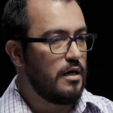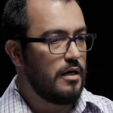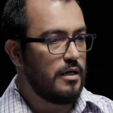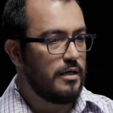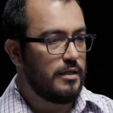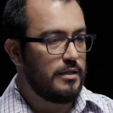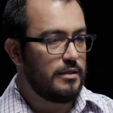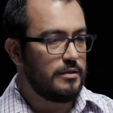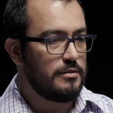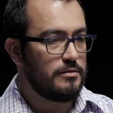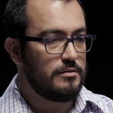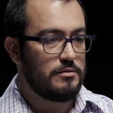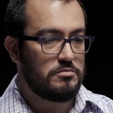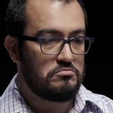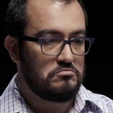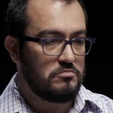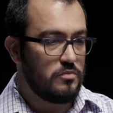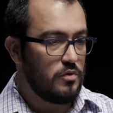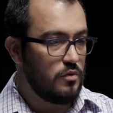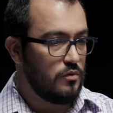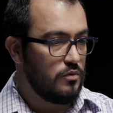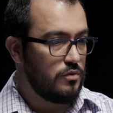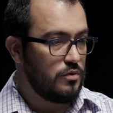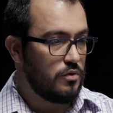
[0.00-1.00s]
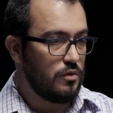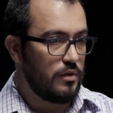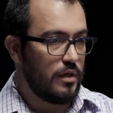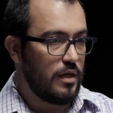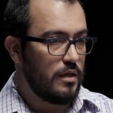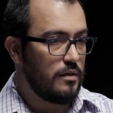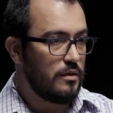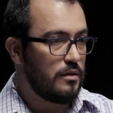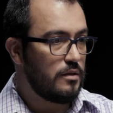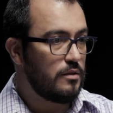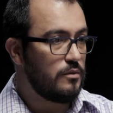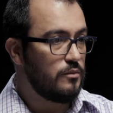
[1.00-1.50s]
and
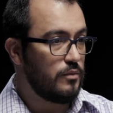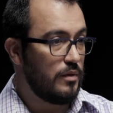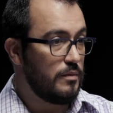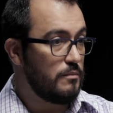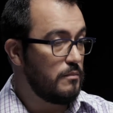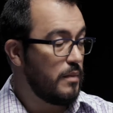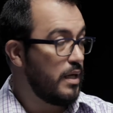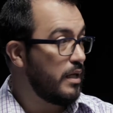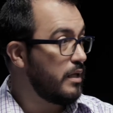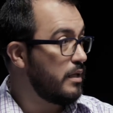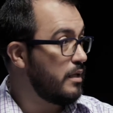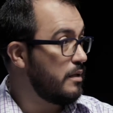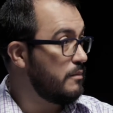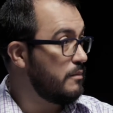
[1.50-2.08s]
together we make it